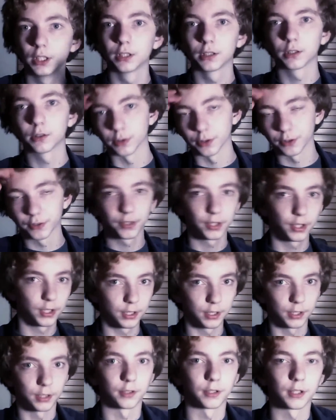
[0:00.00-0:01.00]
Of course,
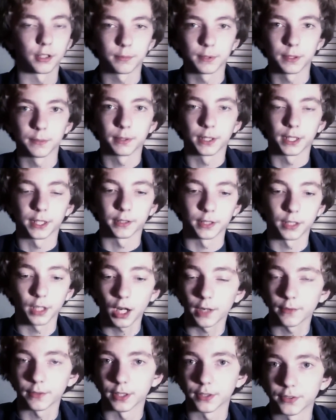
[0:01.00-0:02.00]
you know that'd be blatantly
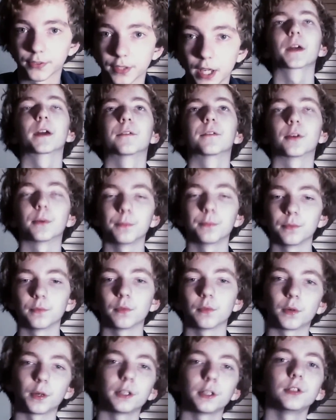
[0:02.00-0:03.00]
obvious. From
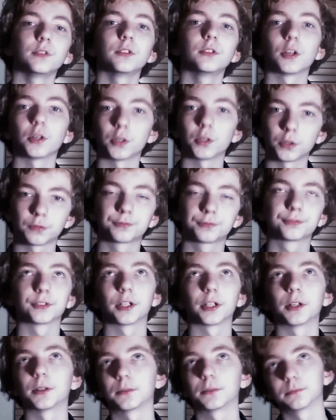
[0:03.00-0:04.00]
what you know
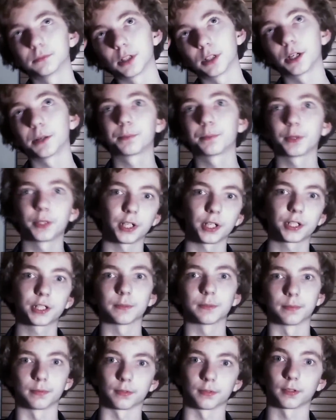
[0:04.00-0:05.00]
from
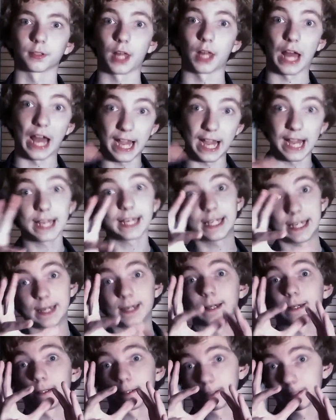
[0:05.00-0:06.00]
Unpredictable, I
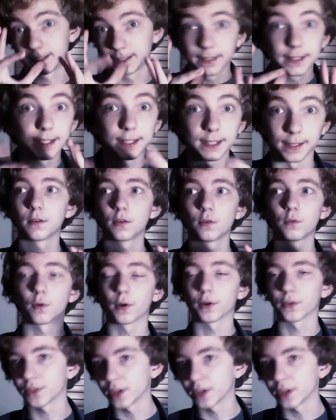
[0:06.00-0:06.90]
can't sing worth